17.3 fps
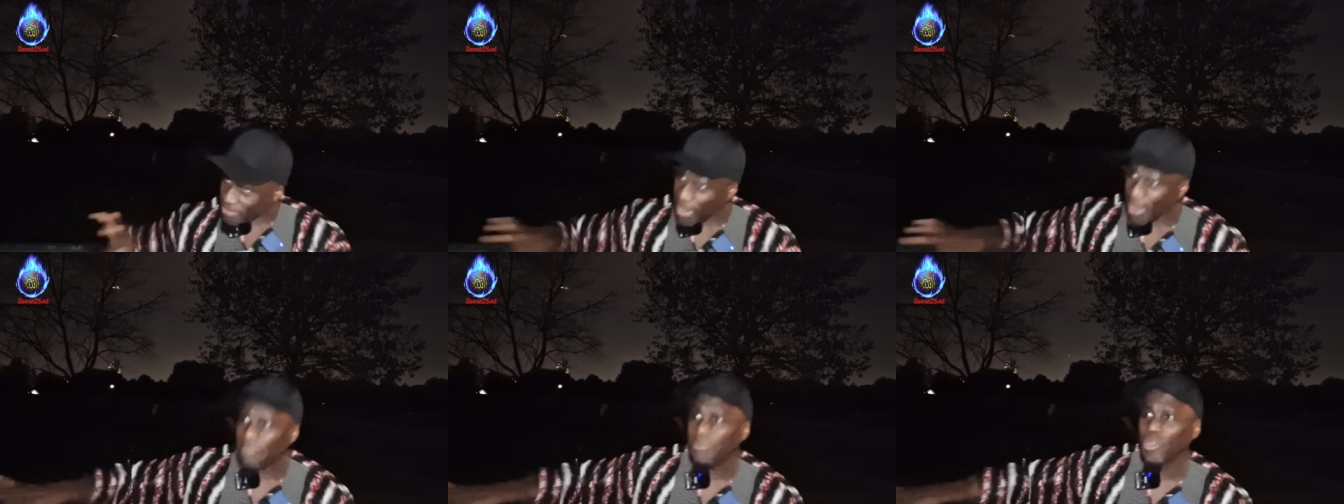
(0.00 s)

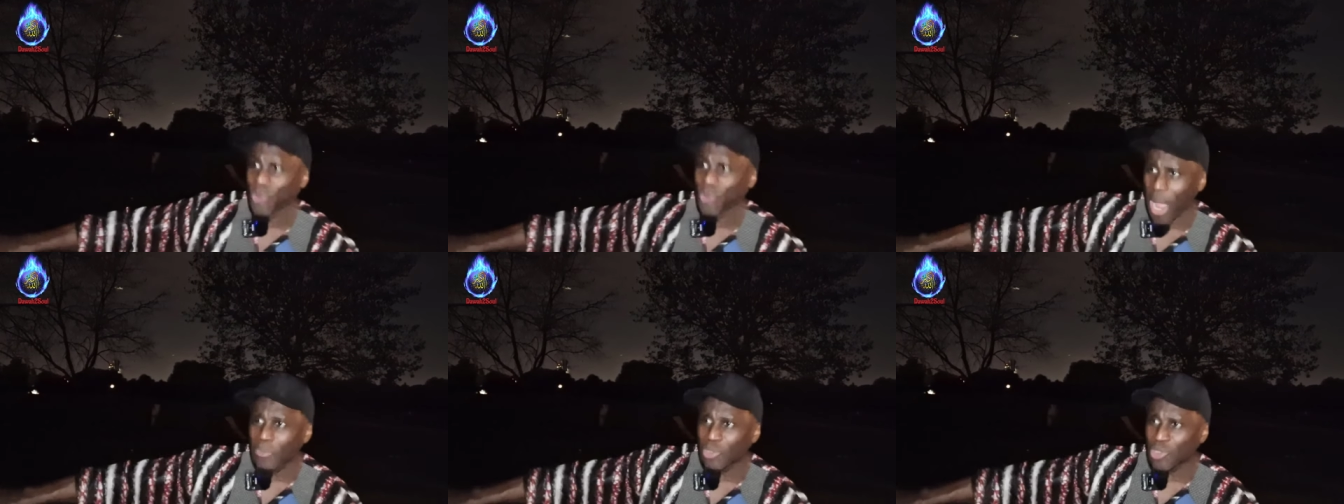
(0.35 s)
uh, we will
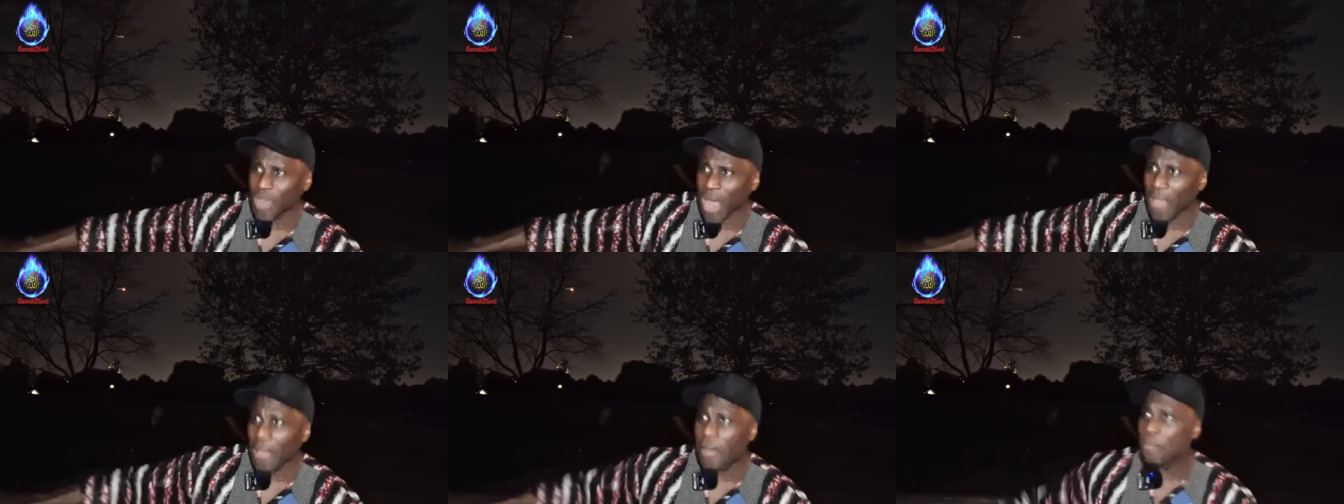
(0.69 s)
come to
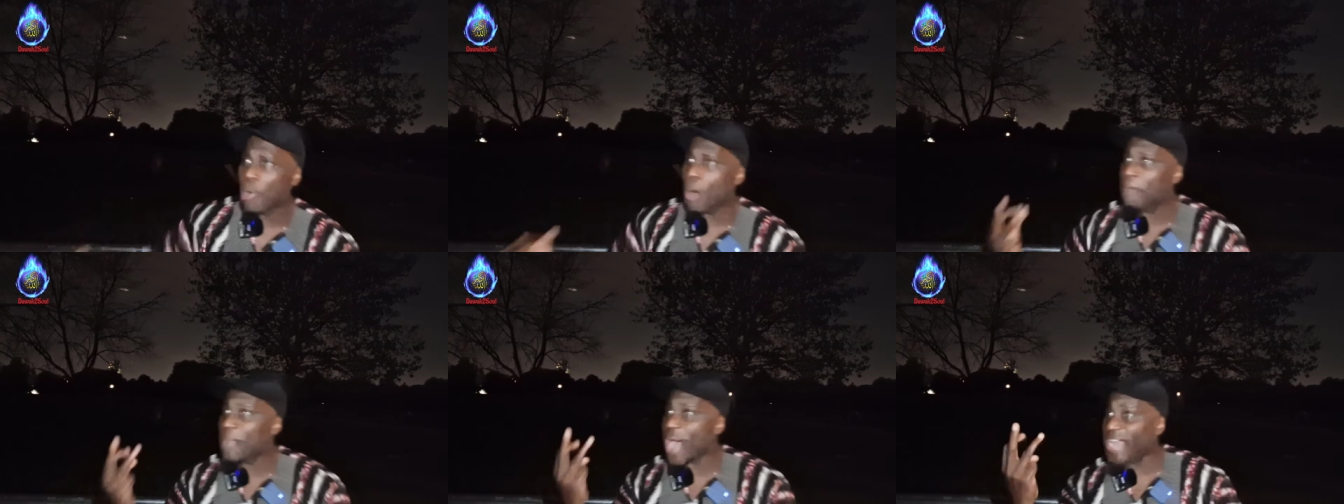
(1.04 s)
that.
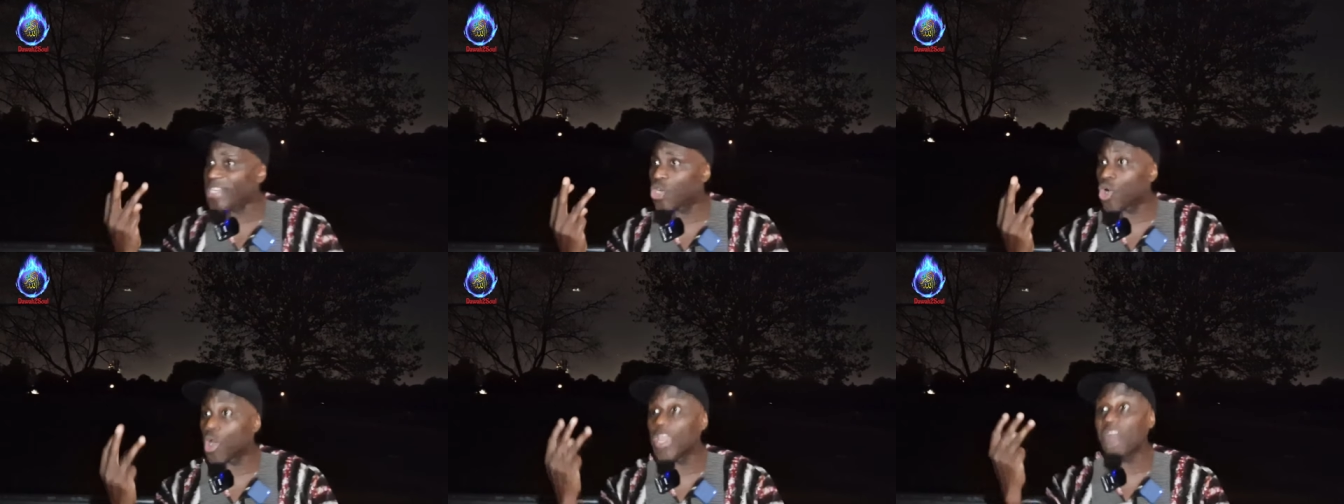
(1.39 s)
But
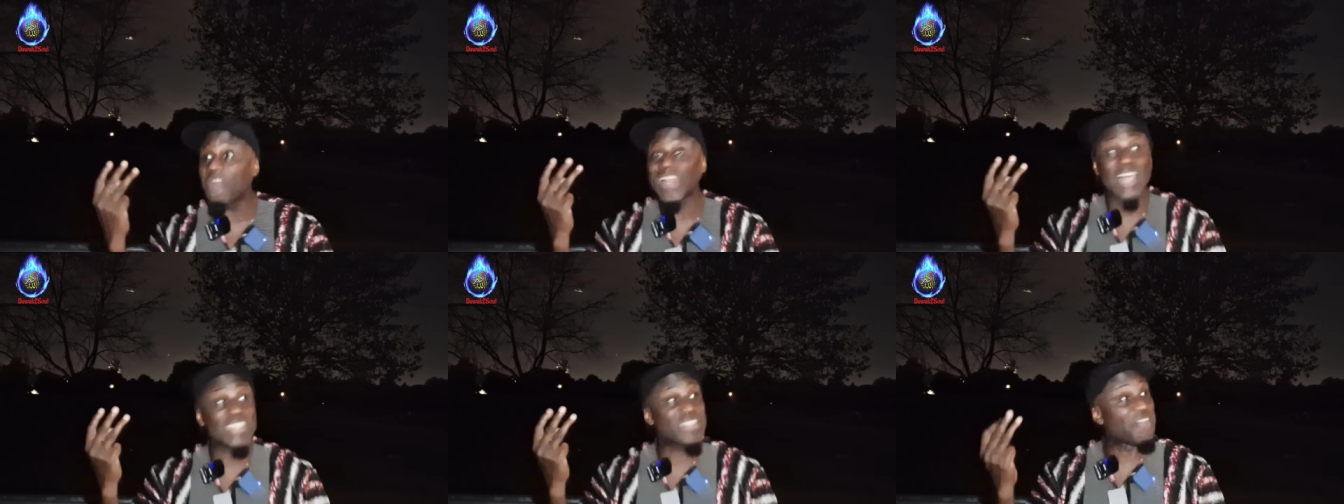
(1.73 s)
Mighty God,
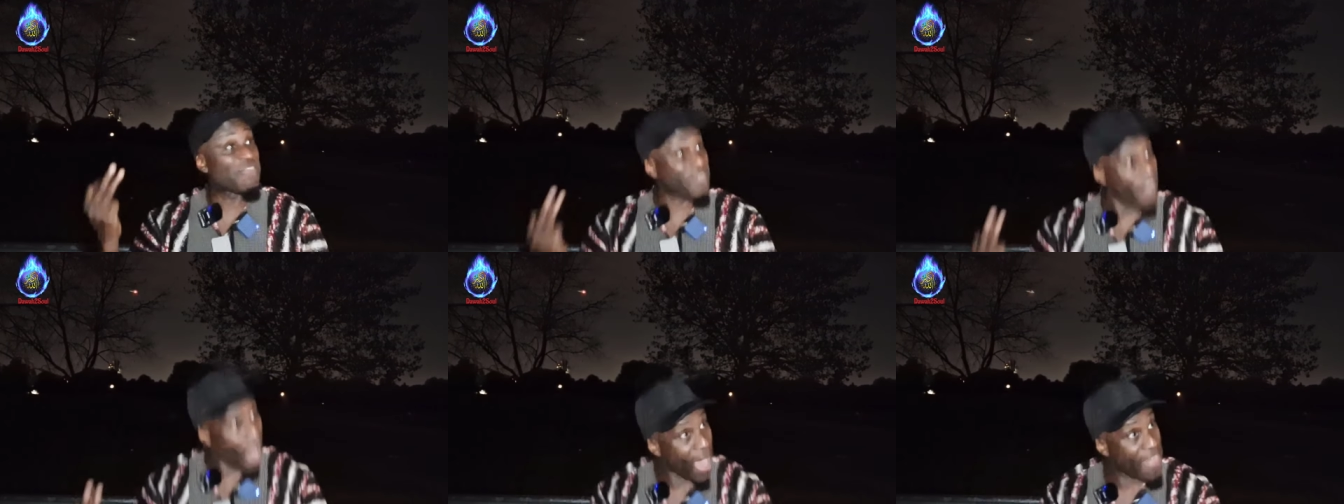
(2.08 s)
Everlasting
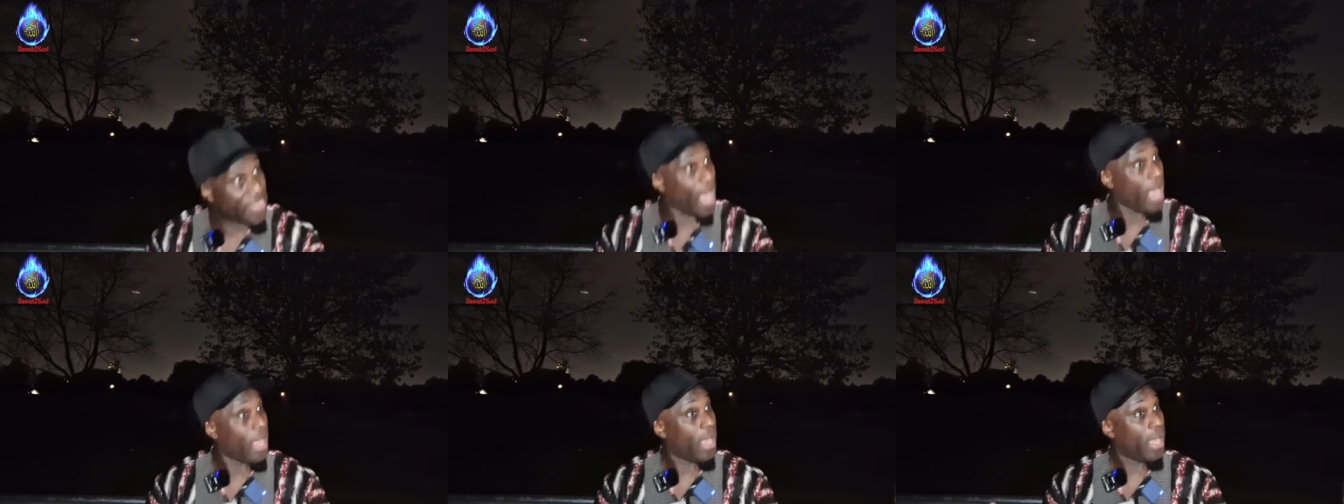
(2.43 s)
Father.